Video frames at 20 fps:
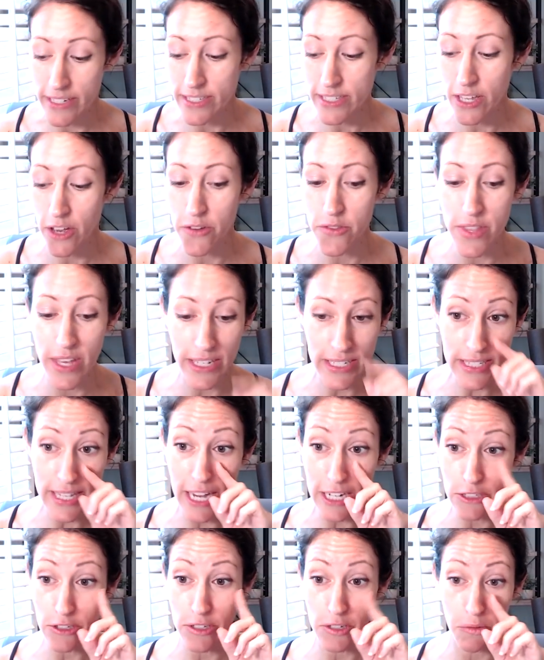So, this
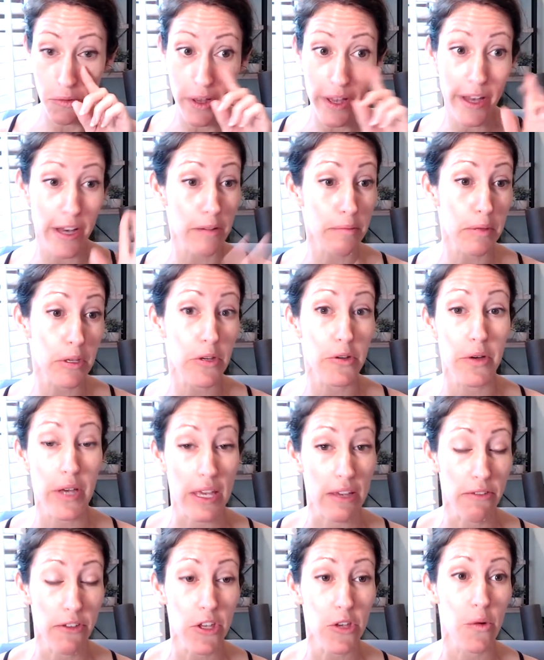actually will help you
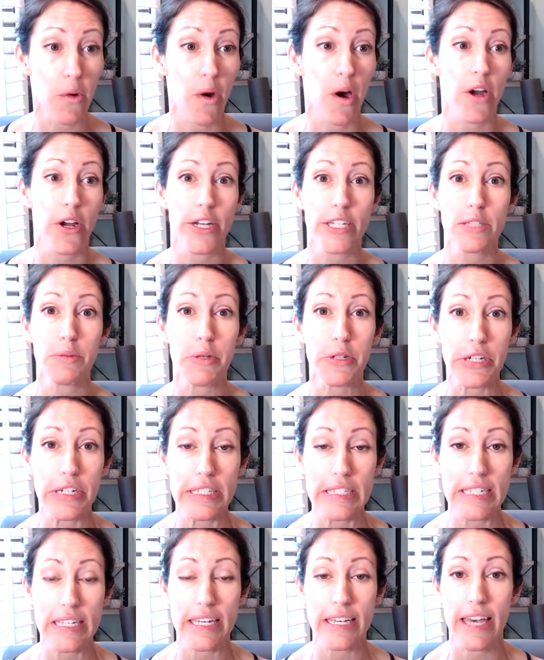if you are
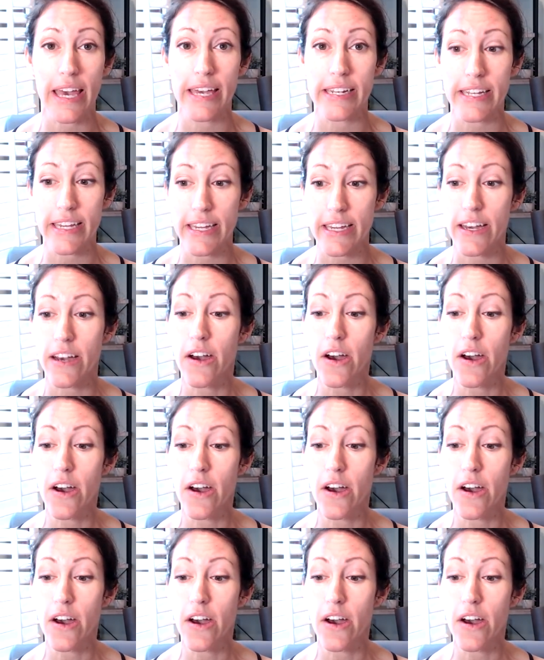experiencing any